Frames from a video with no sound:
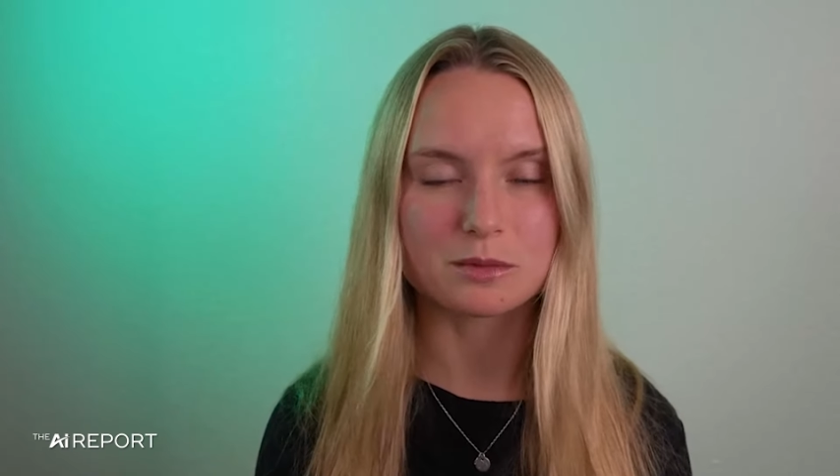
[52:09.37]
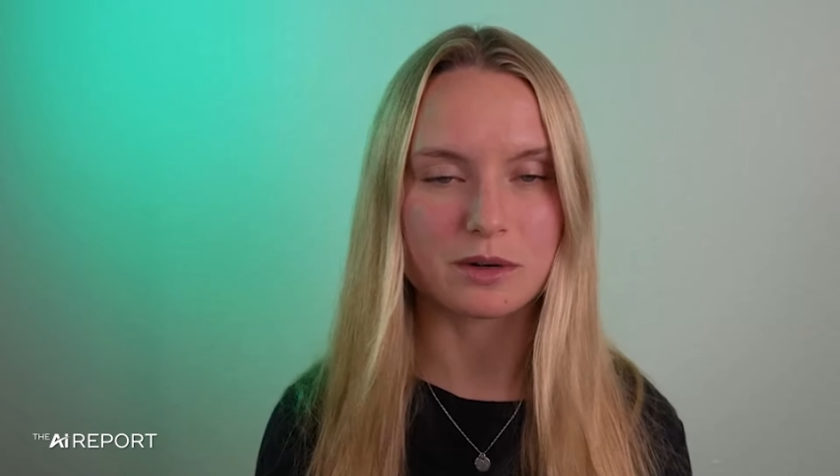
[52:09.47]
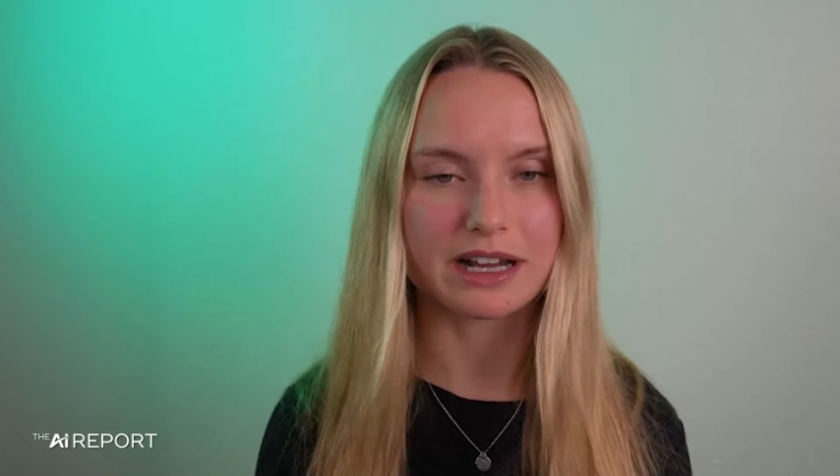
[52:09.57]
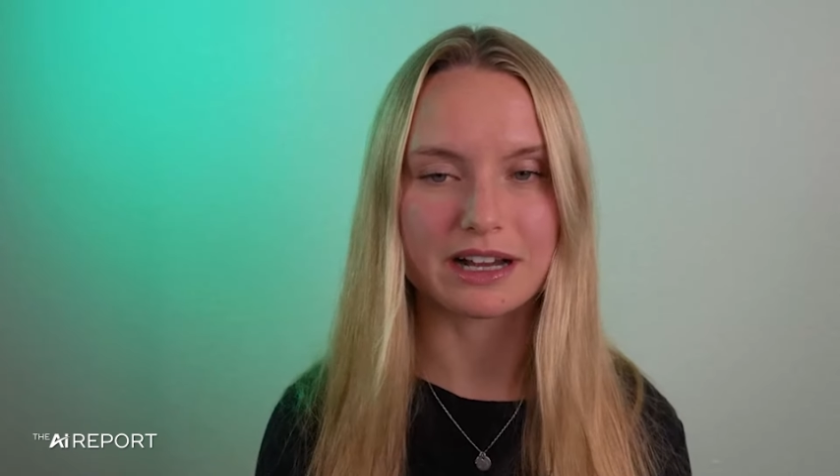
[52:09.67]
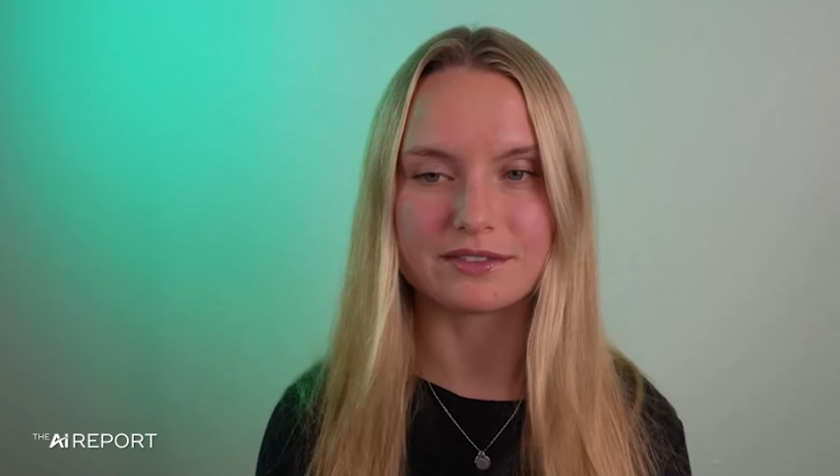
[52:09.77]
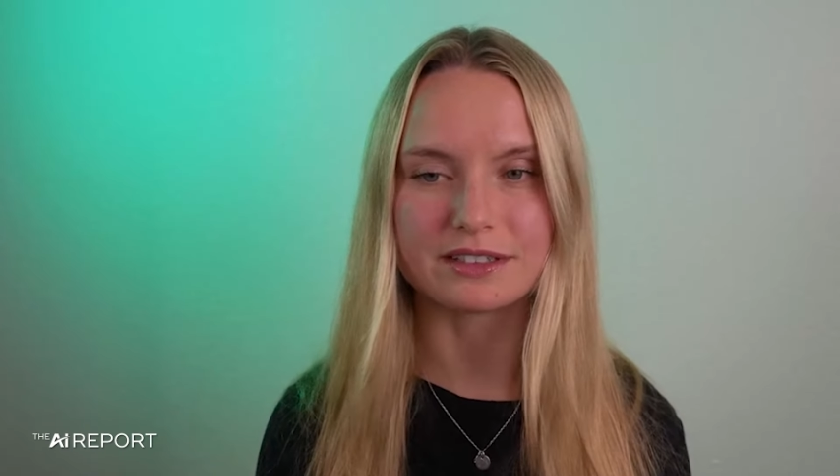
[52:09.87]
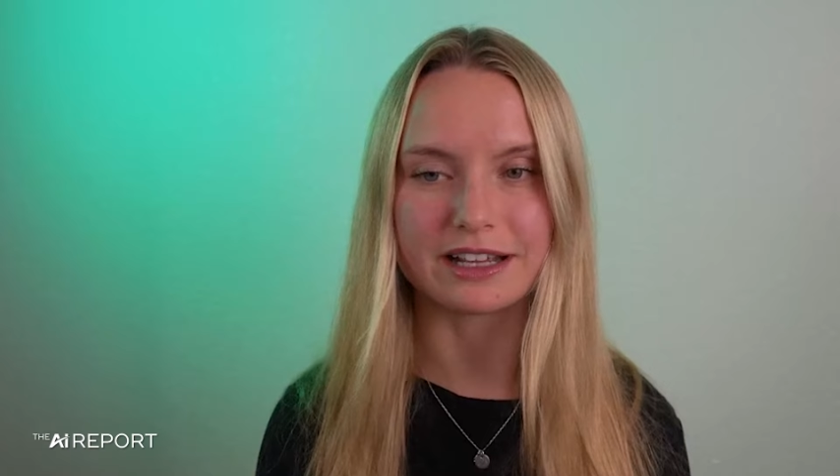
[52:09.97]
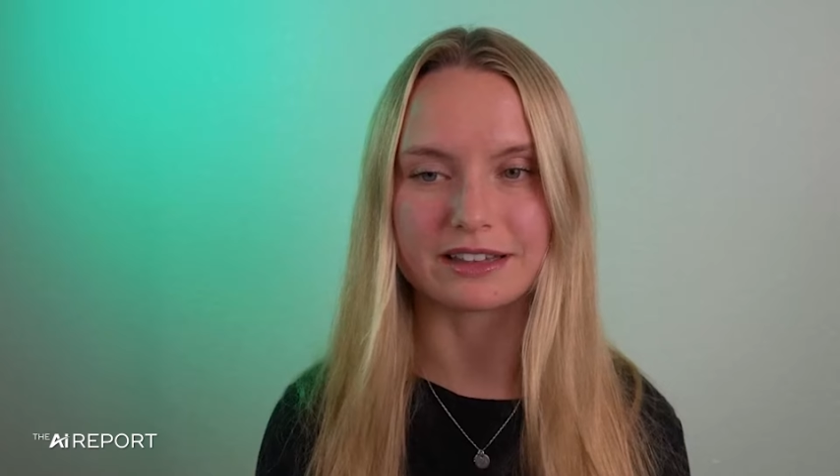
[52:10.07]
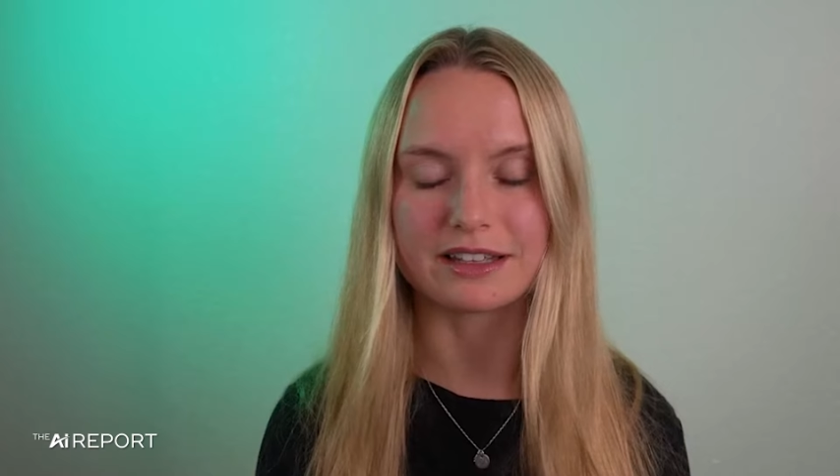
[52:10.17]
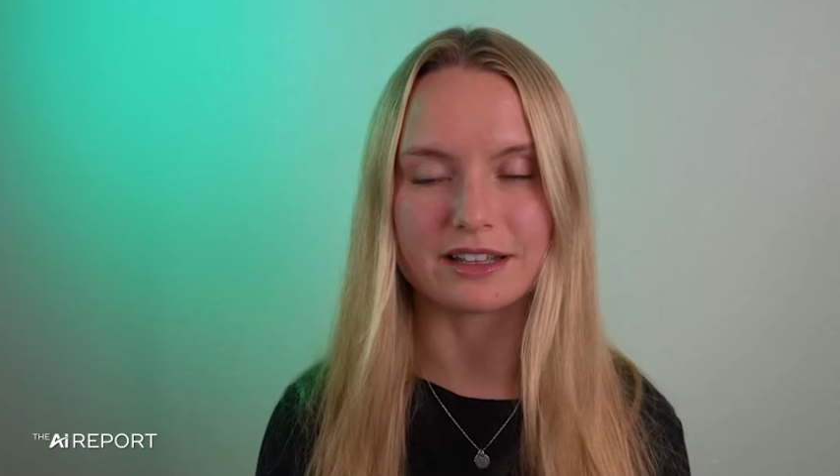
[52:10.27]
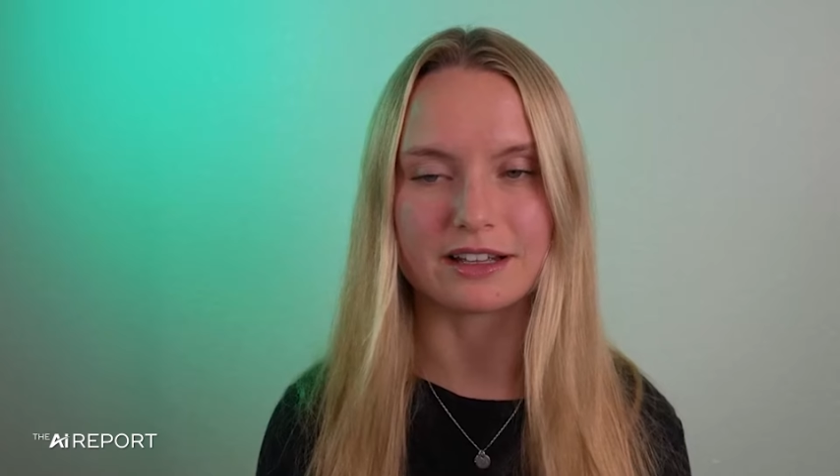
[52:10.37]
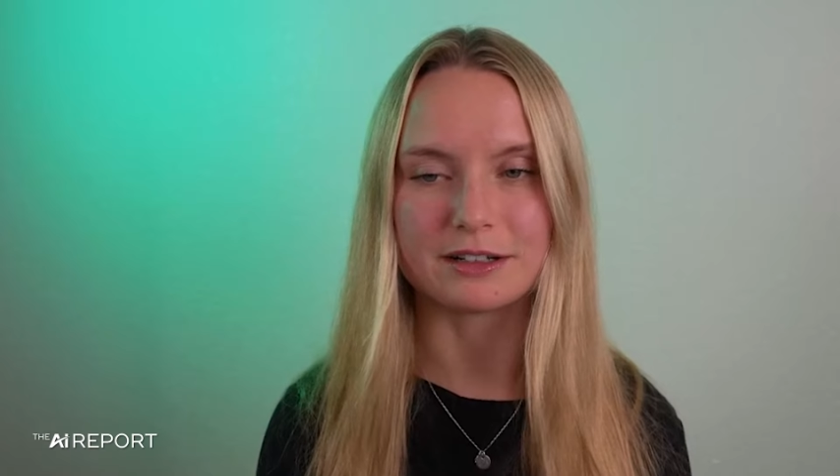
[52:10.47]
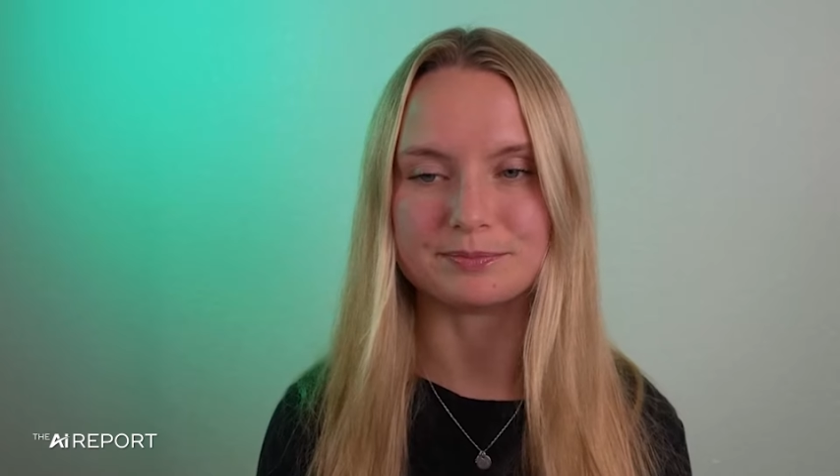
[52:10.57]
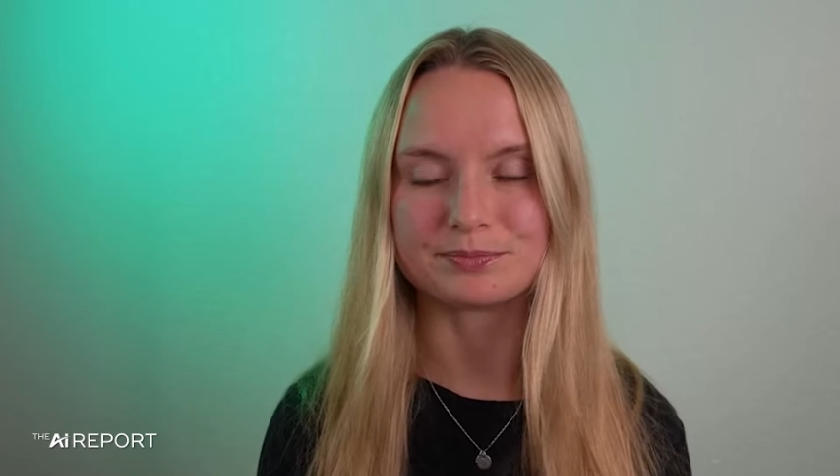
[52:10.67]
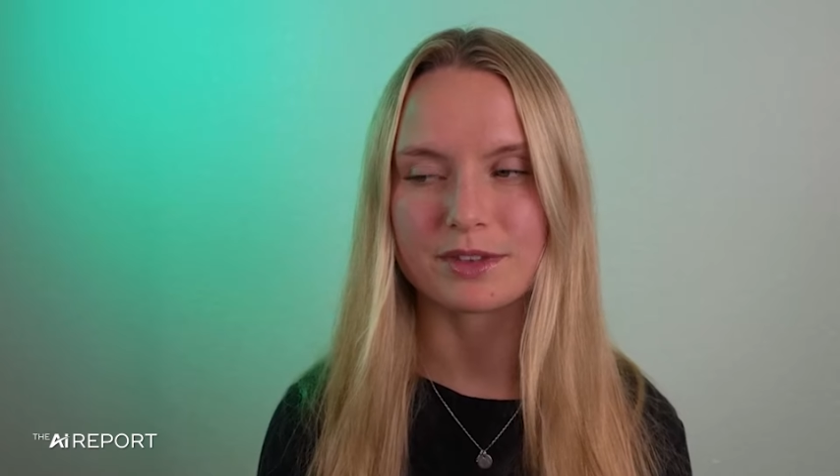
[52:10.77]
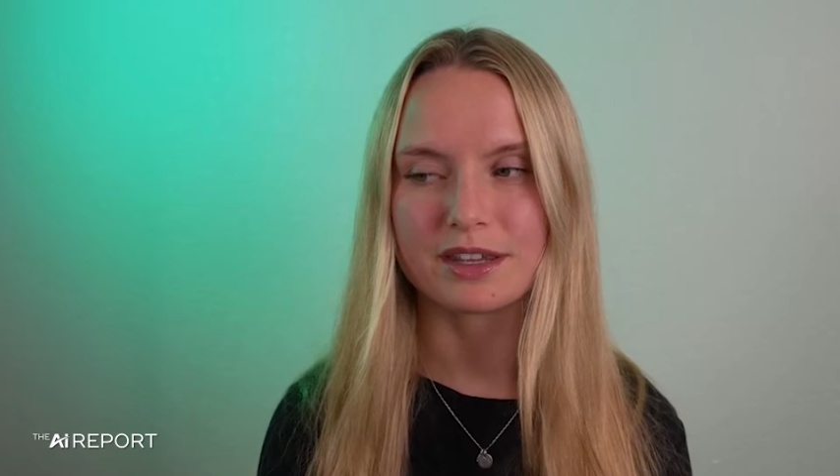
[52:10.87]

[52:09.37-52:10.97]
where I have like the